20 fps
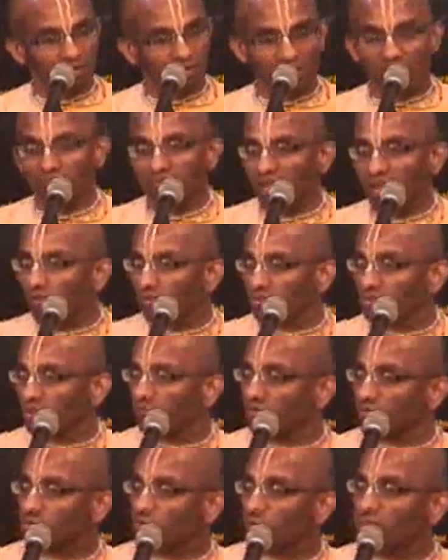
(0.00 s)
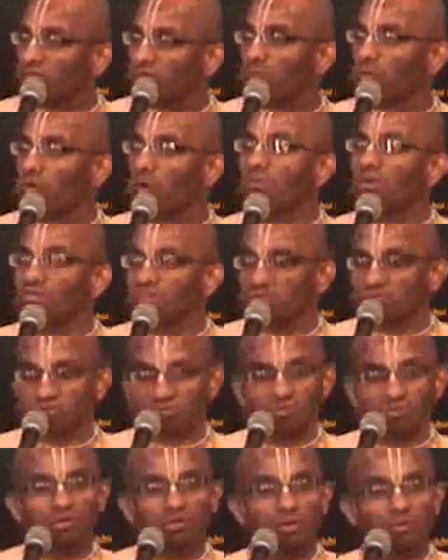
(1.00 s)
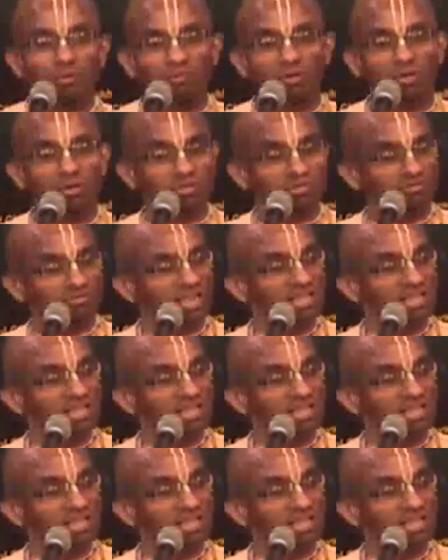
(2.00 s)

And we have to suffer so many problems because of the